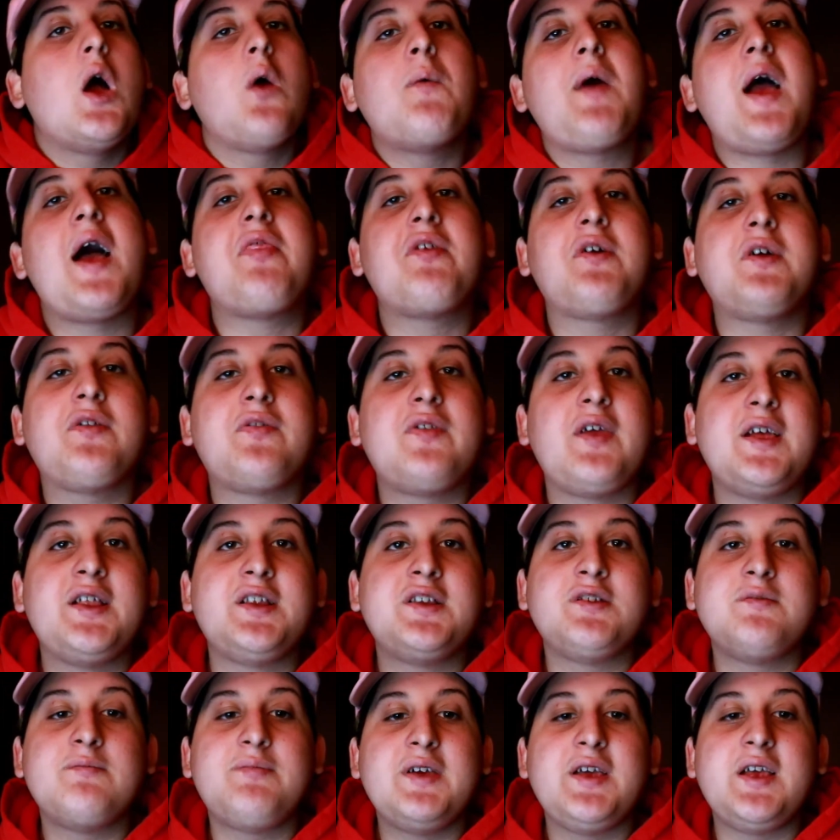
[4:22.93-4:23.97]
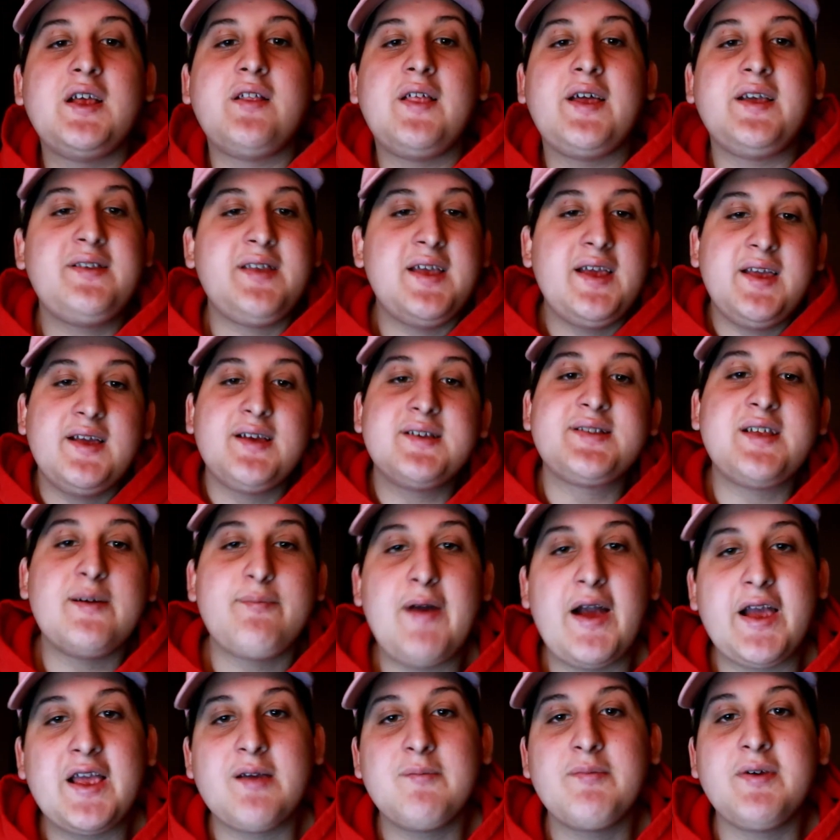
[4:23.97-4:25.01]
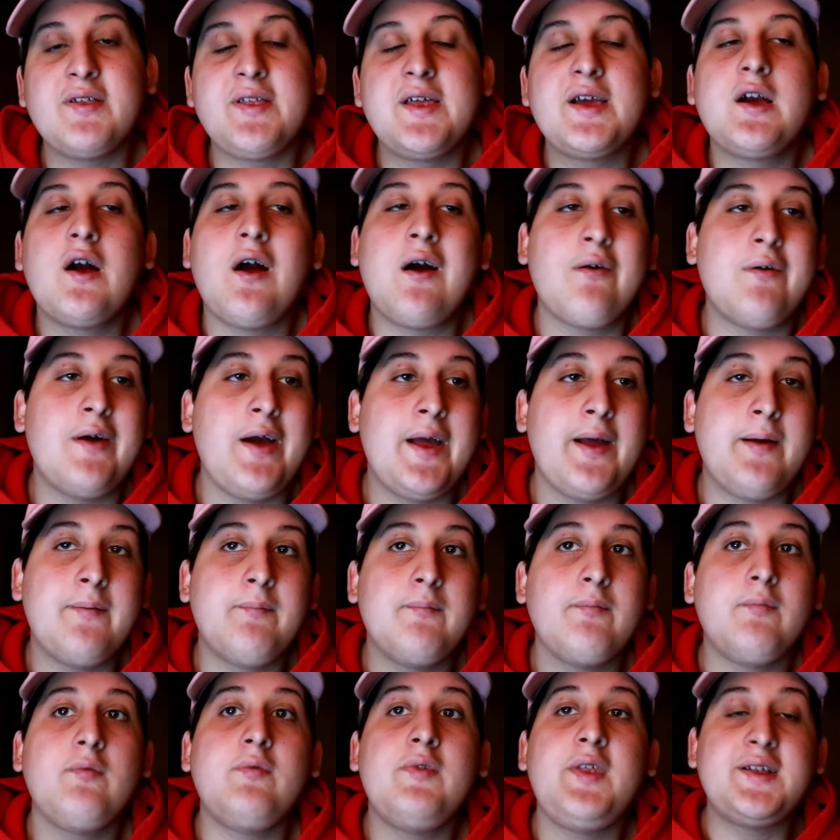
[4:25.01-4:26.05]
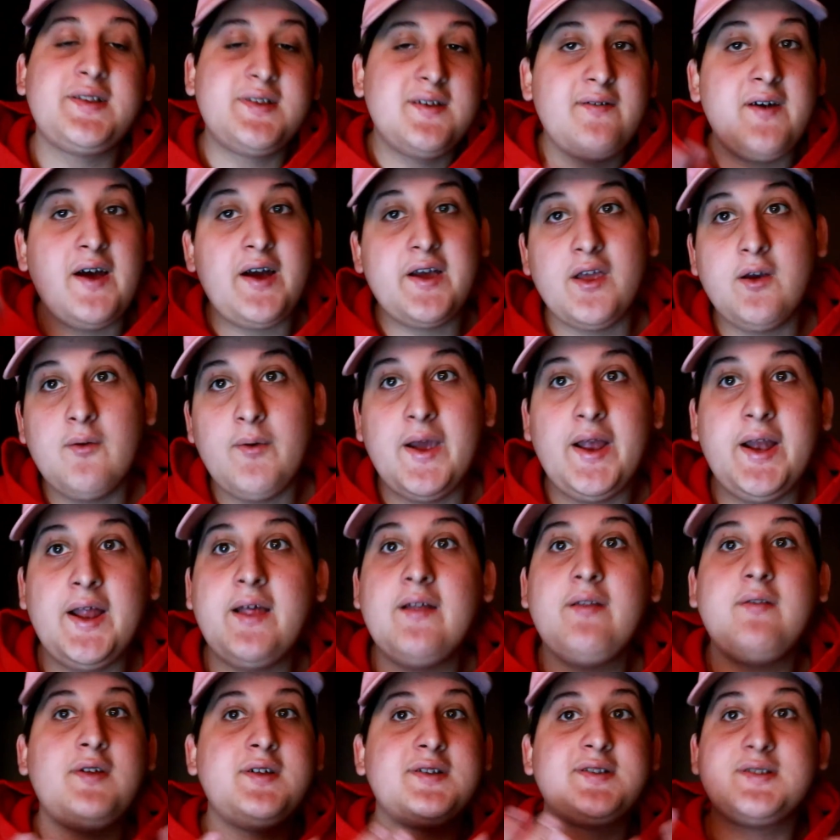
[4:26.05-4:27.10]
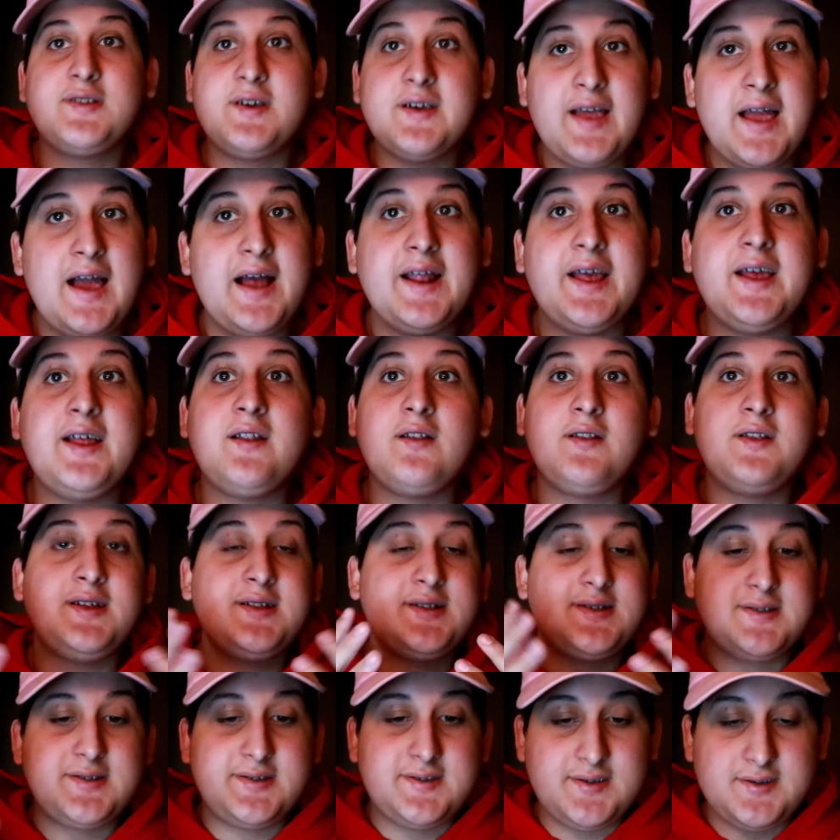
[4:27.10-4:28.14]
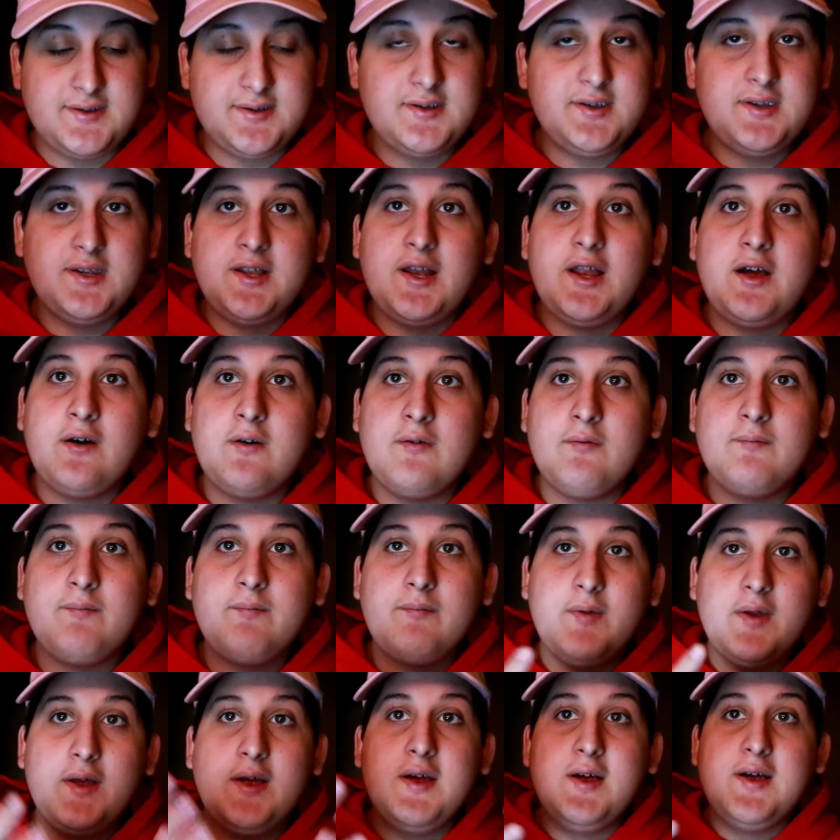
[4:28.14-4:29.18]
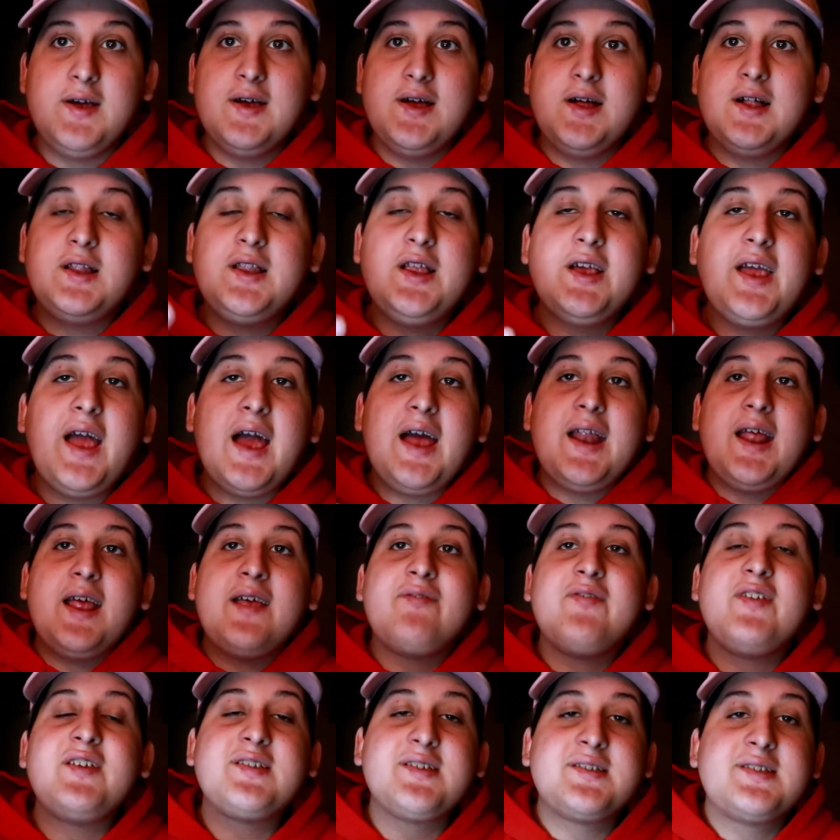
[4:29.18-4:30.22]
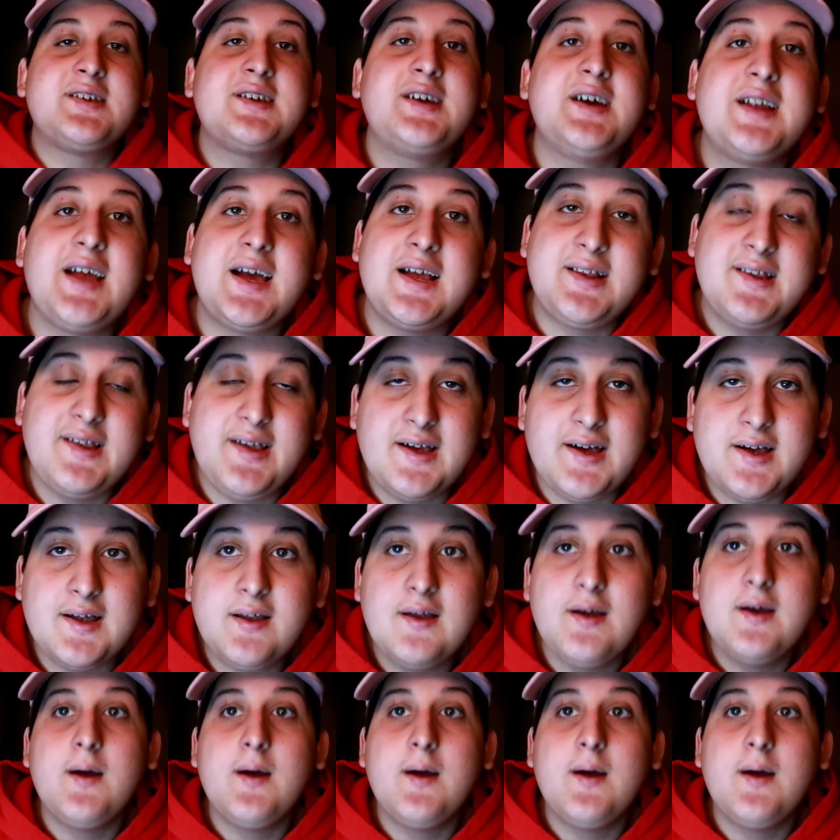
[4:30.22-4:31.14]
rather than being like, taking a step back and being like, alright, let's evaluate it, let's look at it, let's, you know, look at if this is a good idea.